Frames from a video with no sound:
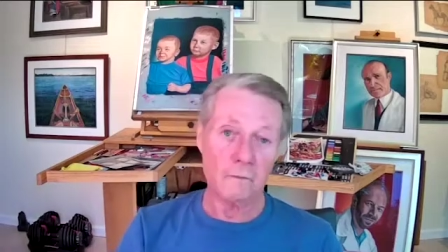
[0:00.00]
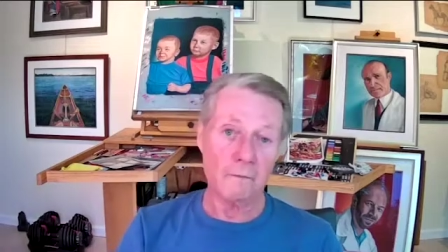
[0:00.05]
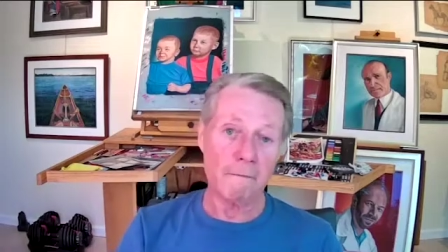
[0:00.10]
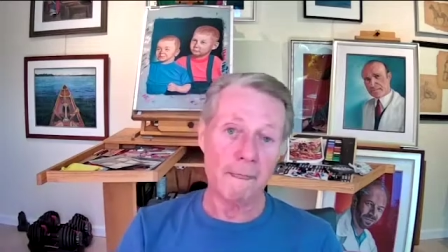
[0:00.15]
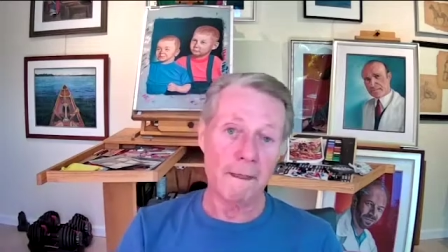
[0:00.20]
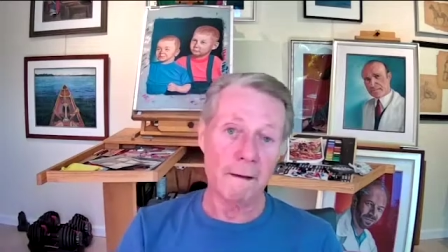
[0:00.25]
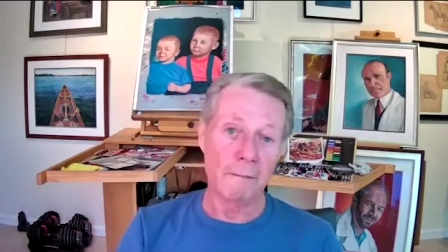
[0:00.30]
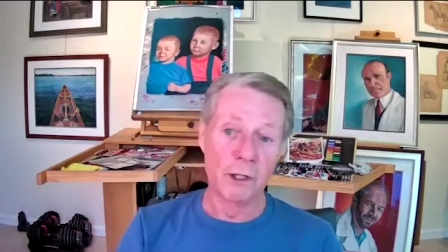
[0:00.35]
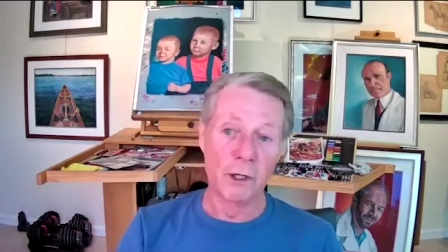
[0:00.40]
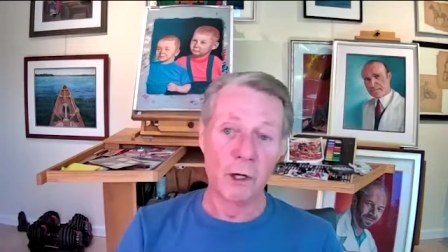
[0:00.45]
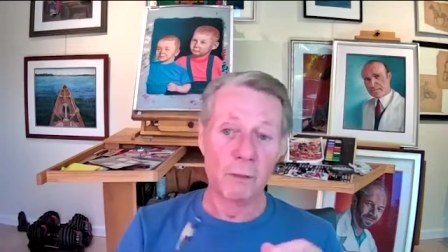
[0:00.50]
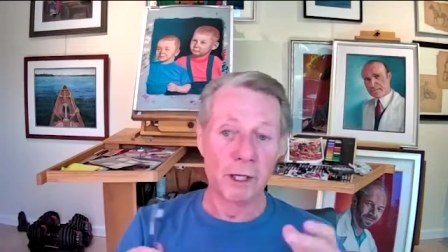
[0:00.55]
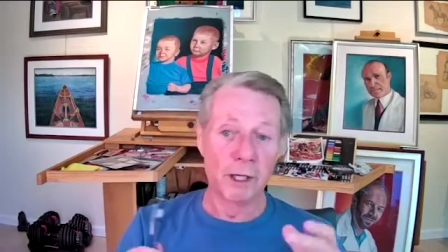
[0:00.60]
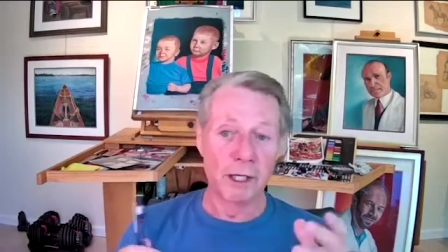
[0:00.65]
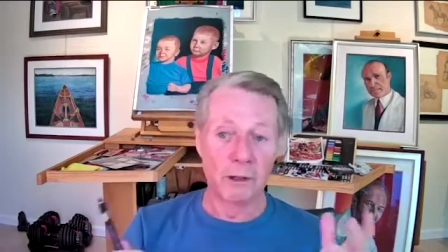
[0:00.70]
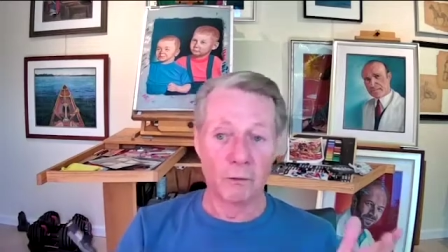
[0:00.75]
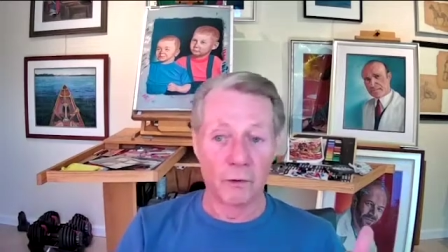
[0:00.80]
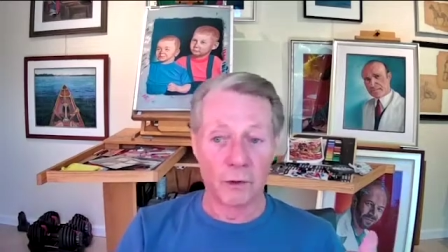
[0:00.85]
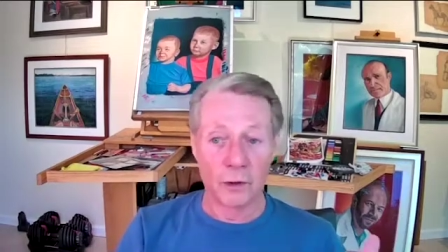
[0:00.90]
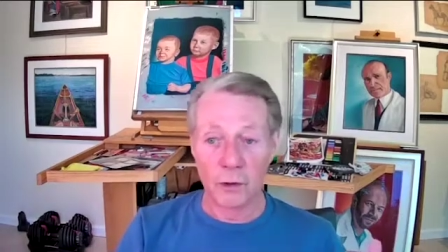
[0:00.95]
But
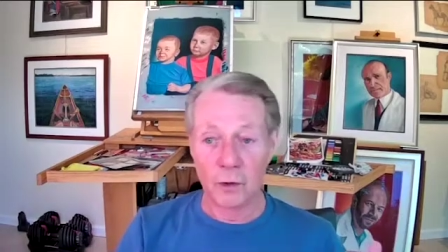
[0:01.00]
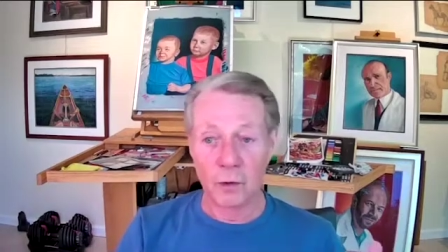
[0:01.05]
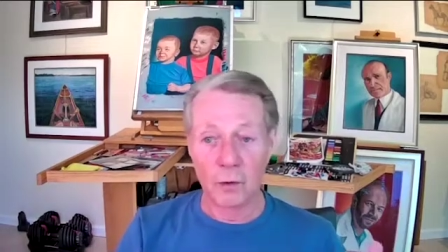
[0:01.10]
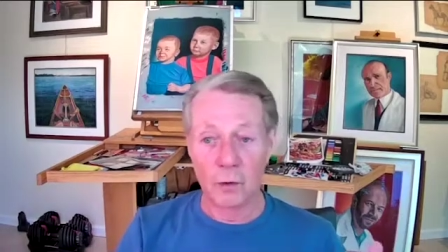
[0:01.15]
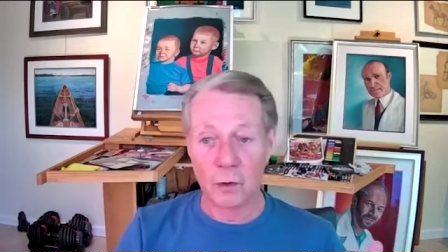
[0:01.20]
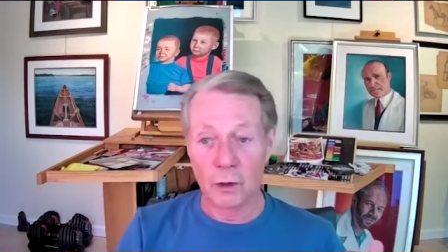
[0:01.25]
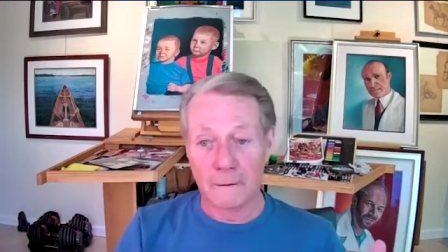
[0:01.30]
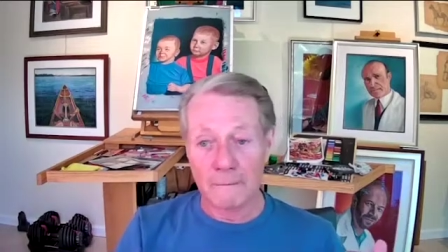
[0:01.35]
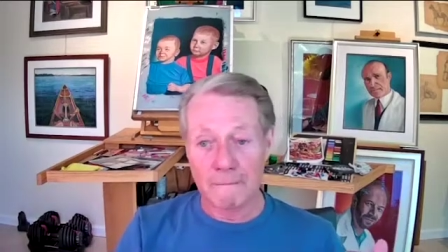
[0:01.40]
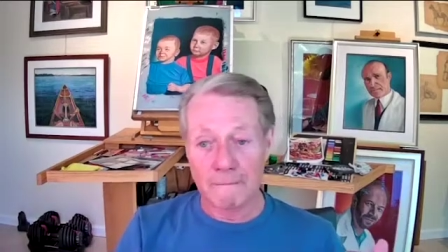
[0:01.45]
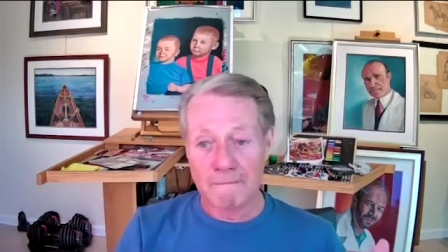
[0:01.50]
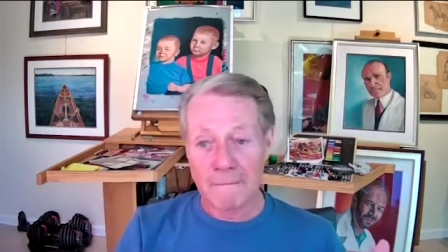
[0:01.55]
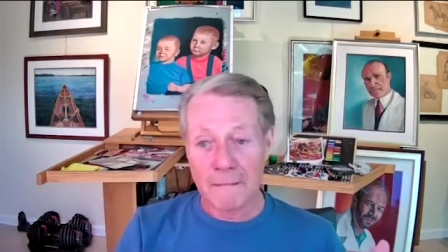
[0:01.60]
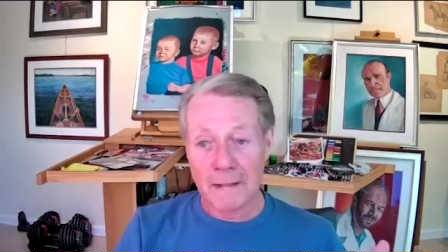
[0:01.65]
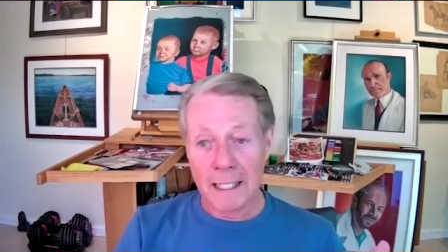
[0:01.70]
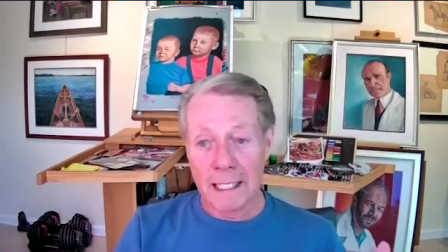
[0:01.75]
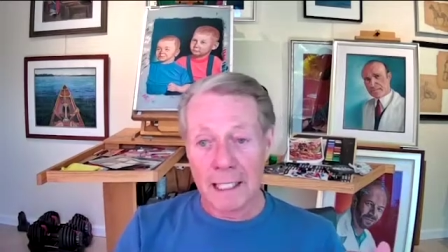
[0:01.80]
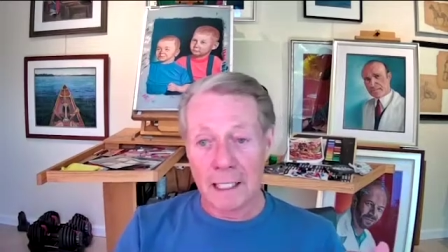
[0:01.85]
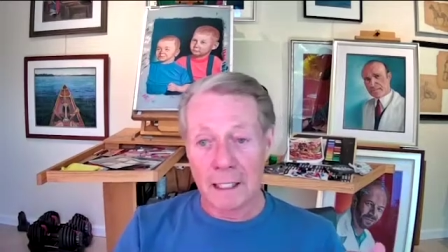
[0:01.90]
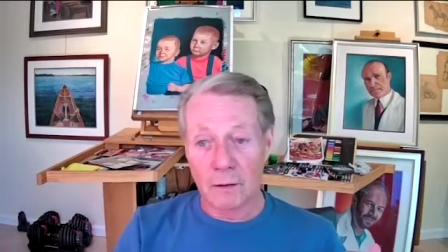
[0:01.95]
nobody knew
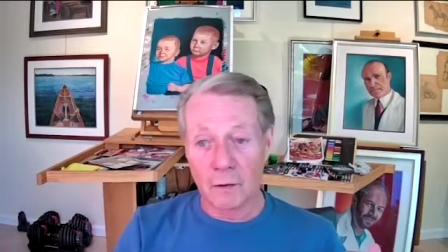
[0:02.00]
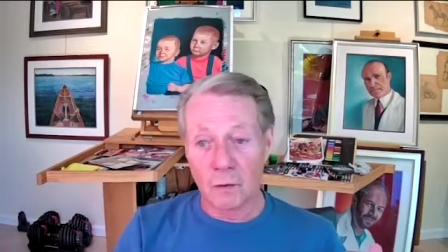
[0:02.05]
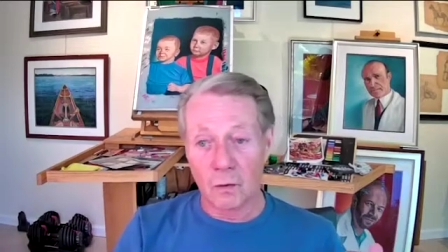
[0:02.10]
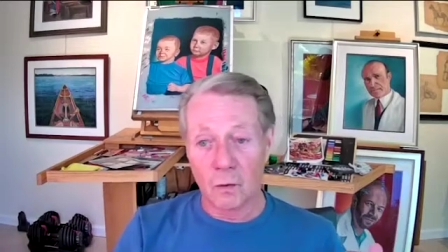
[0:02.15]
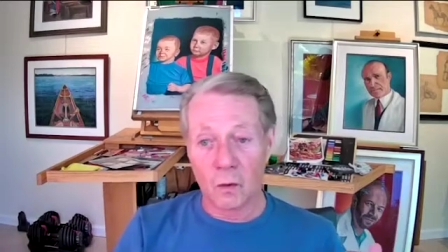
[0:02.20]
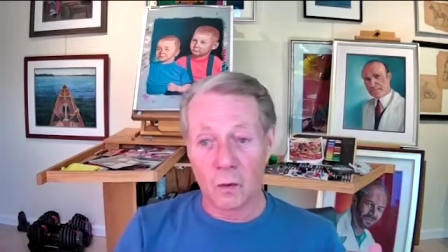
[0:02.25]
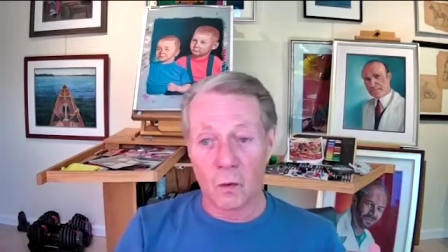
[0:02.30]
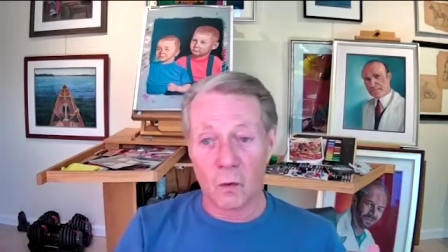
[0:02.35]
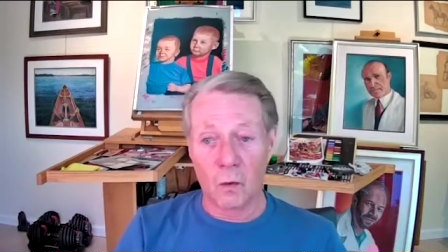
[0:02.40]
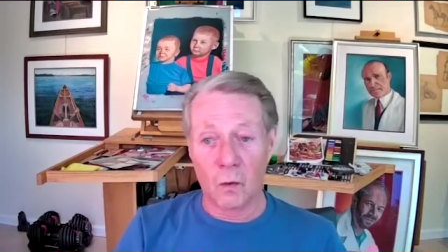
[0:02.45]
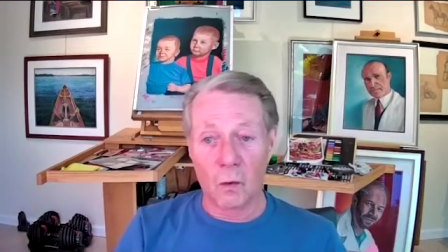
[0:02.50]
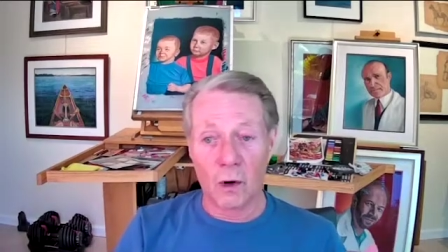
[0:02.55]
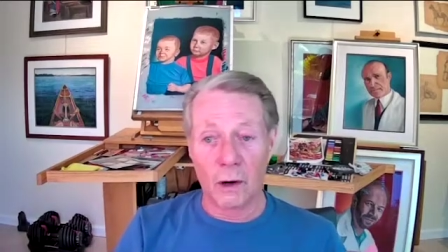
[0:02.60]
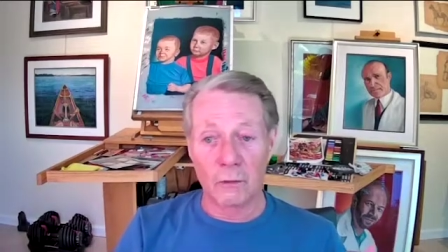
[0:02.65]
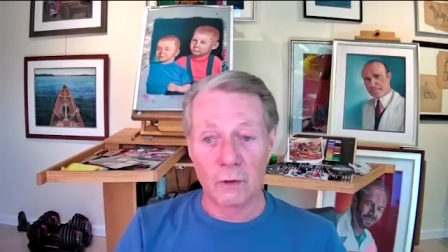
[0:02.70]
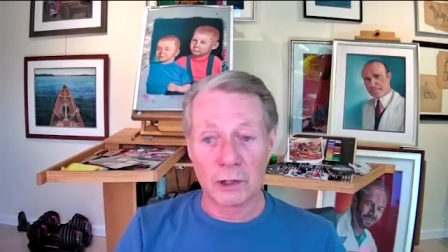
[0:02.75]
what